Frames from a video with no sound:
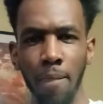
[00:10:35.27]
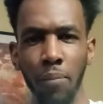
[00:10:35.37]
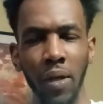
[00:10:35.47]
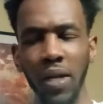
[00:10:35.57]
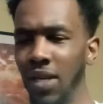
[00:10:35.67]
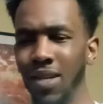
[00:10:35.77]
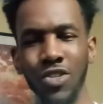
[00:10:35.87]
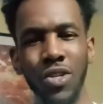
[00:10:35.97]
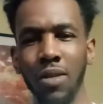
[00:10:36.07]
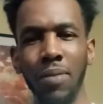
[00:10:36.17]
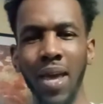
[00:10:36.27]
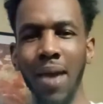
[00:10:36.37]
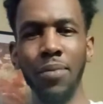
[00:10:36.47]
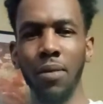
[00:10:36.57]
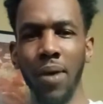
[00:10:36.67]
And nigga, ain't shit to be
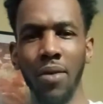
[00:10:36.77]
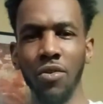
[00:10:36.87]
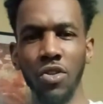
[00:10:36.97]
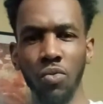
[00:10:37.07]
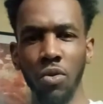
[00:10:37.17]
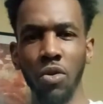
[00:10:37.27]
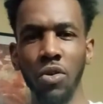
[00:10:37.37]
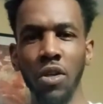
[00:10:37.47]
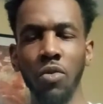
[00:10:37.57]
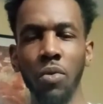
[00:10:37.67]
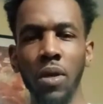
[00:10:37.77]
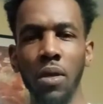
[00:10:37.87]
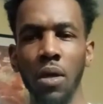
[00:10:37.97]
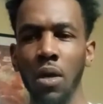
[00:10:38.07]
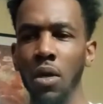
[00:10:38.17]
happy about in this world, nigga.
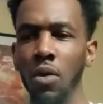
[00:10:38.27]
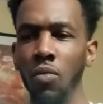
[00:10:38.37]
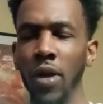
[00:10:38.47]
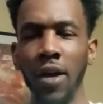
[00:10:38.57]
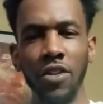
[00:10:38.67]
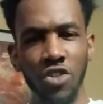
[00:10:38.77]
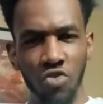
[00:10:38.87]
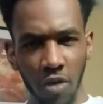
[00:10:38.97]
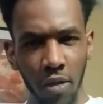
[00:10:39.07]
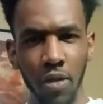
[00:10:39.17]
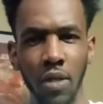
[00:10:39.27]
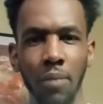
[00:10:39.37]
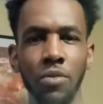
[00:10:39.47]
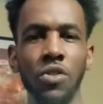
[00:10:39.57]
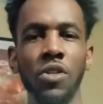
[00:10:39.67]
We out here struggling
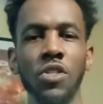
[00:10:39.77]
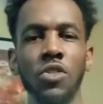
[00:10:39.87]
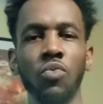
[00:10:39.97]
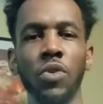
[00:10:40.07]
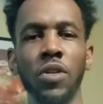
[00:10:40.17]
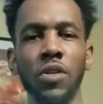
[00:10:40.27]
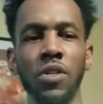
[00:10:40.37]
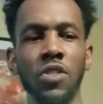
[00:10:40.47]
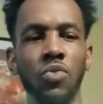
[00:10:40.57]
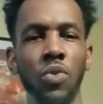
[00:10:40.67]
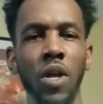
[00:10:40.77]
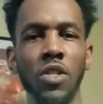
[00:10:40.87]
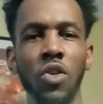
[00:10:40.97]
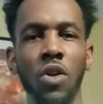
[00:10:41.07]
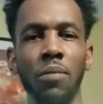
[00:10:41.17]
type of shit. This is when I
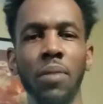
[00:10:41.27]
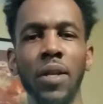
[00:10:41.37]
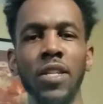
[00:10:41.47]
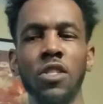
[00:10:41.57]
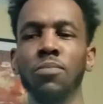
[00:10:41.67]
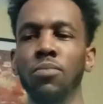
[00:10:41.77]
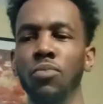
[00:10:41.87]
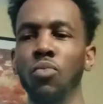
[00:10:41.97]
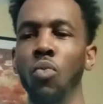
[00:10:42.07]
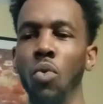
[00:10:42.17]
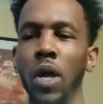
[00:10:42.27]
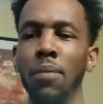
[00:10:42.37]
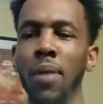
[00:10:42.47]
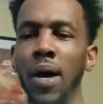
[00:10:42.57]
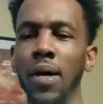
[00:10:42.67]
started, but this is in
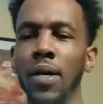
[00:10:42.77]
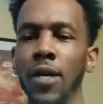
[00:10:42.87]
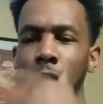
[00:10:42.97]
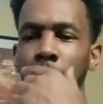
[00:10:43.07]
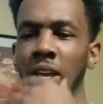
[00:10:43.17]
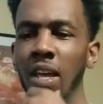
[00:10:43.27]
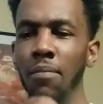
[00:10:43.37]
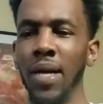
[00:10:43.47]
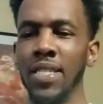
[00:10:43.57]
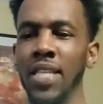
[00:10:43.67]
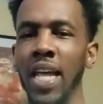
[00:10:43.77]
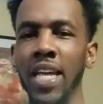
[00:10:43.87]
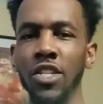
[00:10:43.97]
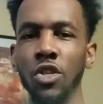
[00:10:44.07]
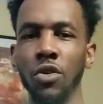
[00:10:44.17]
my
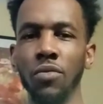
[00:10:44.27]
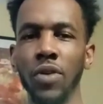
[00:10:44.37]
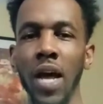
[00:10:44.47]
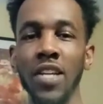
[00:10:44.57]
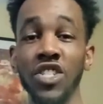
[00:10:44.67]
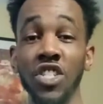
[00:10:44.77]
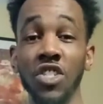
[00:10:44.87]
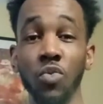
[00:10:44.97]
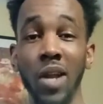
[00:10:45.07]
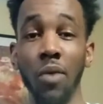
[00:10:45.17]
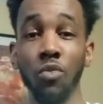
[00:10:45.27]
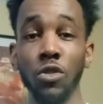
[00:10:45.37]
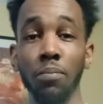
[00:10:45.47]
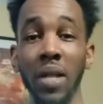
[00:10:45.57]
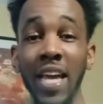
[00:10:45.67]
stage of consciousness when I was
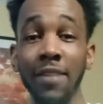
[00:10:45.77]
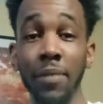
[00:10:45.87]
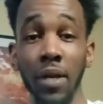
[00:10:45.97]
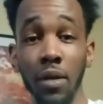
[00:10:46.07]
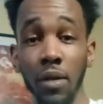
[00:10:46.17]
blaming